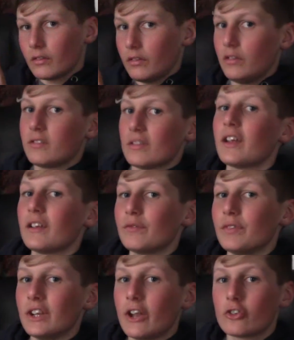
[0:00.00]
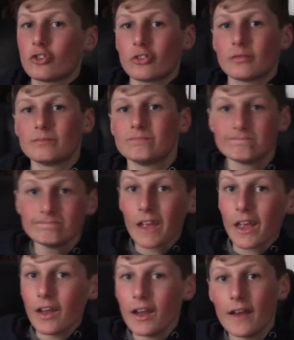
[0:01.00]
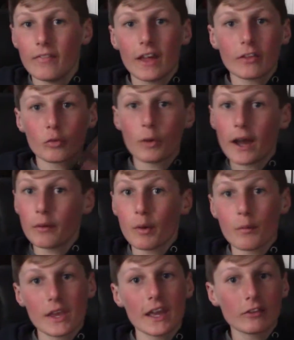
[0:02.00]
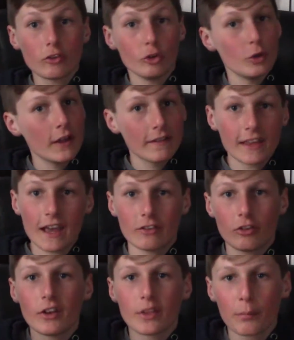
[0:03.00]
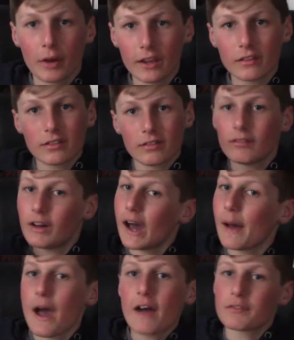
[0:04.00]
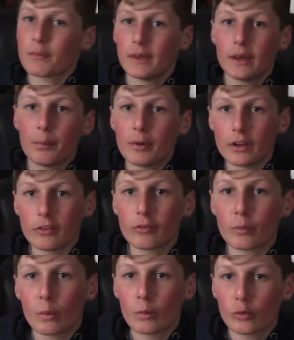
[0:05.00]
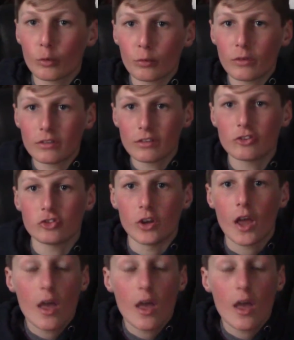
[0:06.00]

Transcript: exciting finish. And that's why when we get to hit the gas or hit the brakes, I have to make a pretty decision